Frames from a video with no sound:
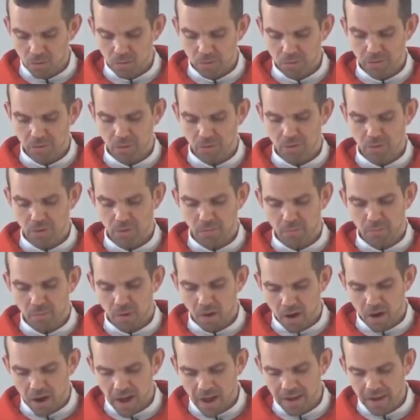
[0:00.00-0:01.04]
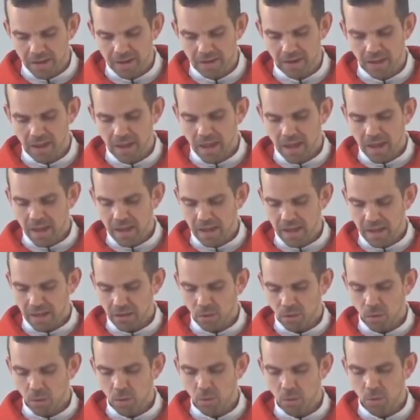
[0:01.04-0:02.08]
with all your mind, in
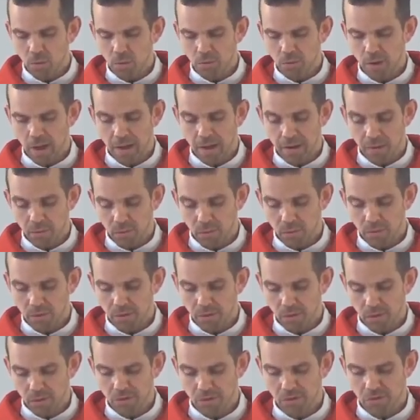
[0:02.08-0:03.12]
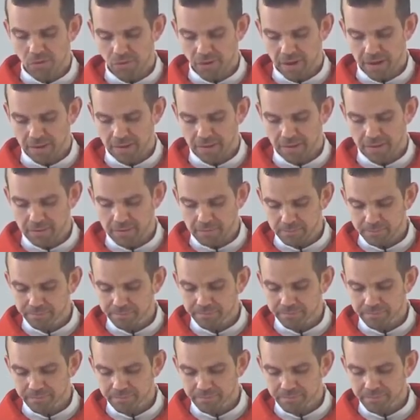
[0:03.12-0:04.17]
all your strength.
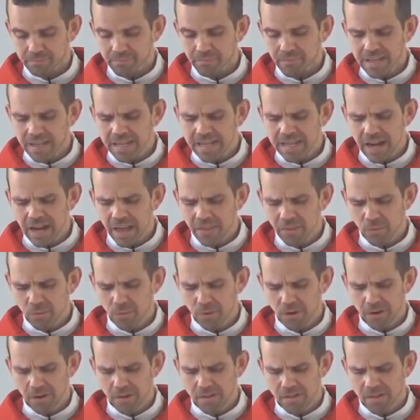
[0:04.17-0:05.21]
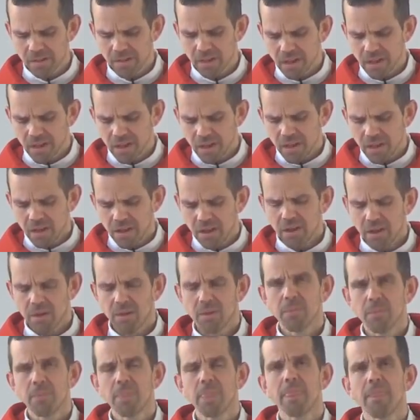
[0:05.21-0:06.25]
In other words,
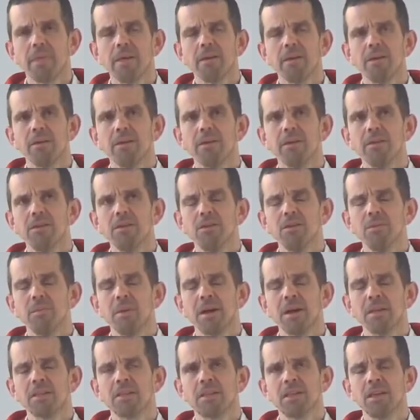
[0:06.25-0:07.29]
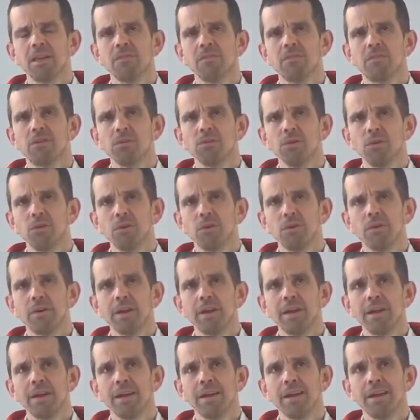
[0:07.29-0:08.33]
you must give
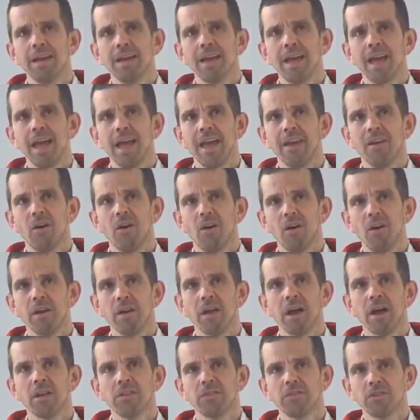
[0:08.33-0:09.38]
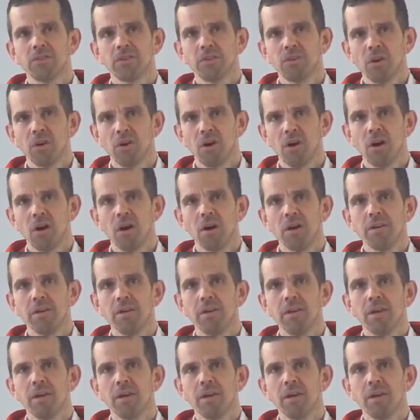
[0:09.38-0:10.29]
glory and honour to God